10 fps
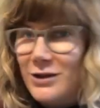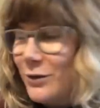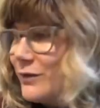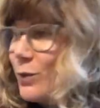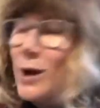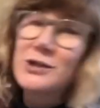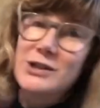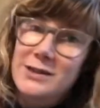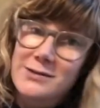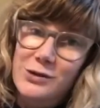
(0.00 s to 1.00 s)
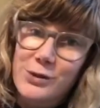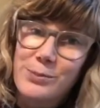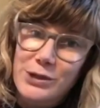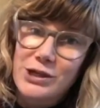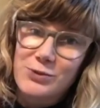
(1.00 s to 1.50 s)
you know if you're watching this you're a
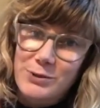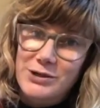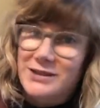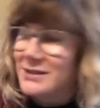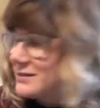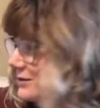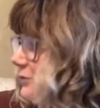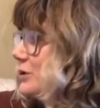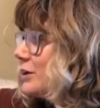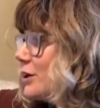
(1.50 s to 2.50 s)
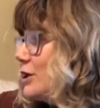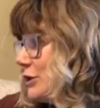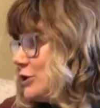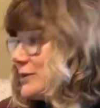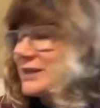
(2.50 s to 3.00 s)
bookish person so
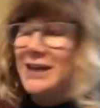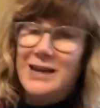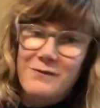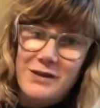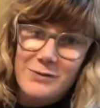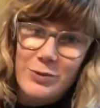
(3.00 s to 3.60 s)
choosing any of these